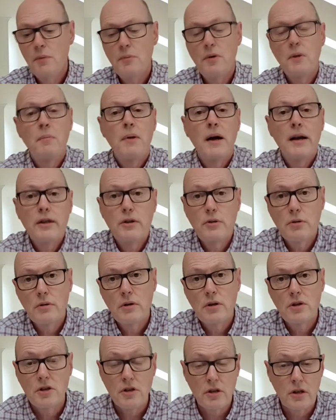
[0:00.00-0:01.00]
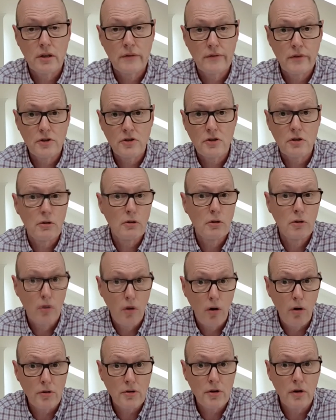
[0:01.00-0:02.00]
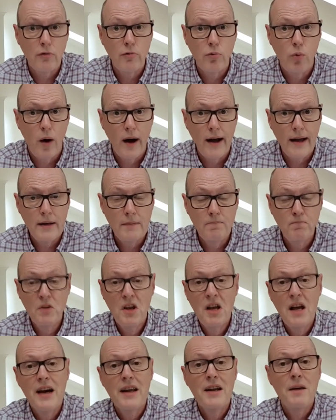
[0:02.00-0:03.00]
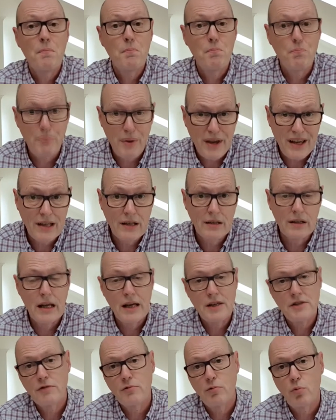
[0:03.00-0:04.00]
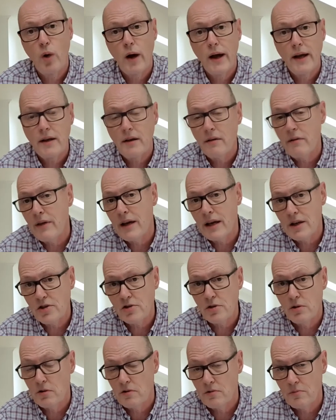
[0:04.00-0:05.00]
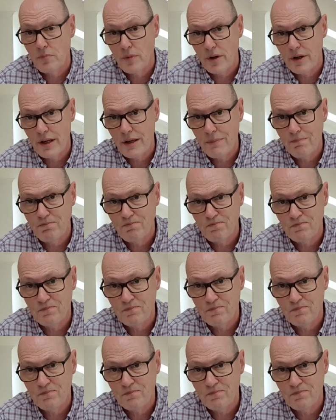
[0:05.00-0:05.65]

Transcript: but my goodness, it delivers a lot of wine and a big glass of wine at that sort of money.